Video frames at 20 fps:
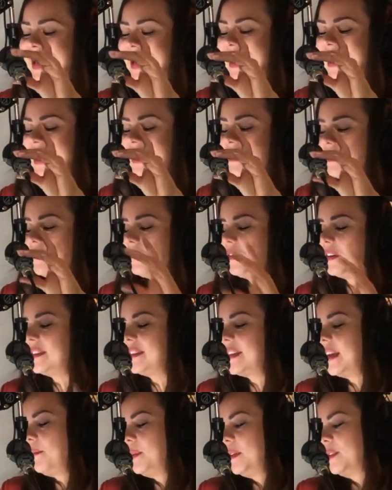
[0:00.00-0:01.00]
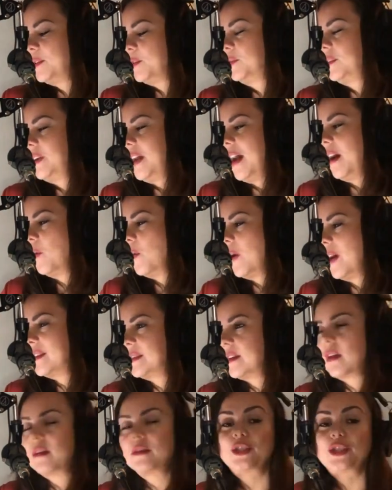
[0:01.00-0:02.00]
In the first episode, I was
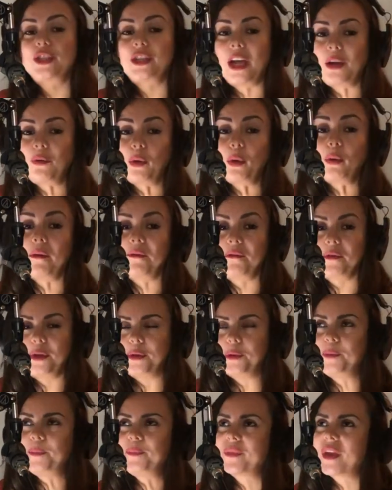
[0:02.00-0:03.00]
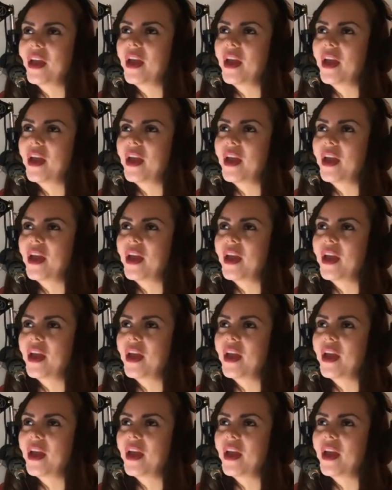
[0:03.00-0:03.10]
sharing with you